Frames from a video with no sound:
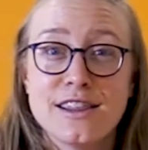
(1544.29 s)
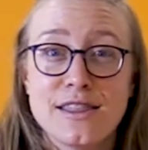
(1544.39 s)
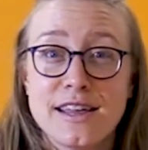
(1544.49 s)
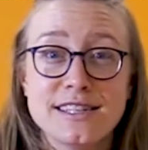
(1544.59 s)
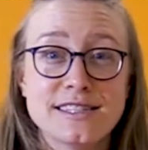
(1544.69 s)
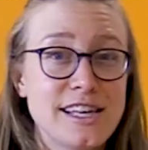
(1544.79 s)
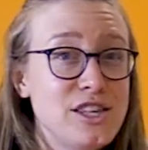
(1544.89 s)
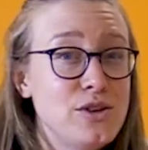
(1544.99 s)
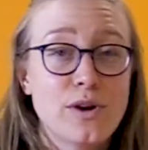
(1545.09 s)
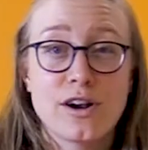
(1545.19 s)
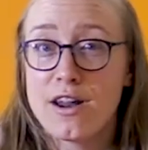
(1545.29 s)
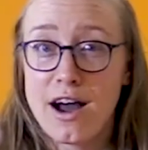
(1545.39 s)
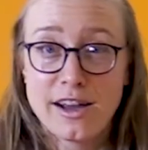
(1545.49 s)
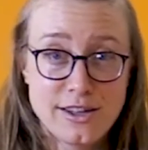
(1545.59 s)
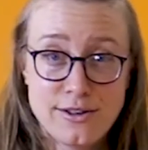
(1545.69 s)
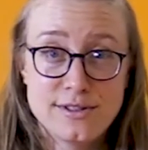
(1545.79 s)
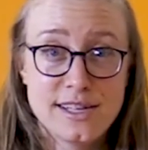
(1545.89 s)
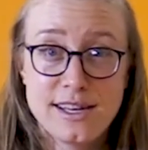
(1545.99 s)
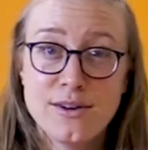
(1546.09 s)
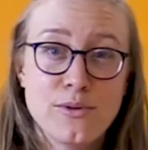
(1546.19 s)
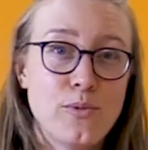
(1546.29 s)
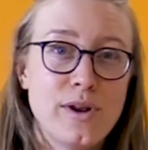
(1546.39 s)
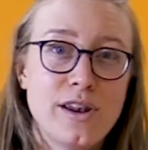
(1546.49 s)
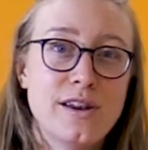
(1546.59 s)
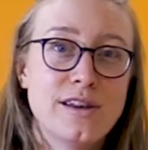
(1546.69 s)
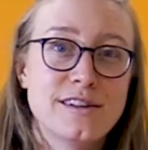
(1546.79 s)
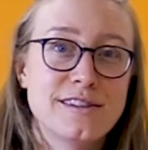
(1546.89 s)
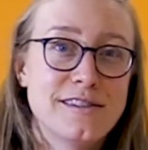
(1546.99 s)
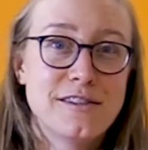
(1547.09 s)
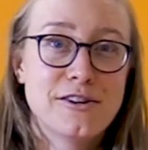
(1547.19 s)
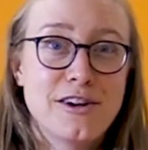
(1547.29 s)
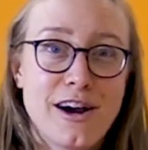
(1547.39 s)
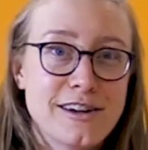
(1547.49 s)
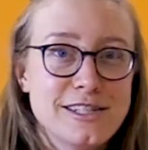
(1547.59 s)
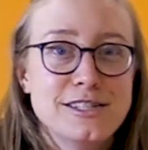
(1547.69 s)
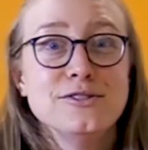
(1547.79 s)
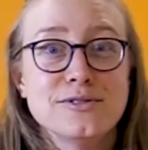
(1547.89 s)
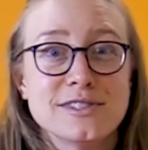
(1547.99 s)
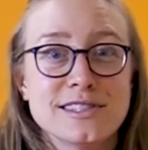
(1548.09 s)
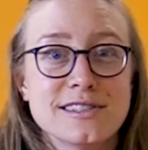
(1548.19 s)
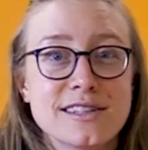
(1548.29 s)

things that you are not using when they're not in use.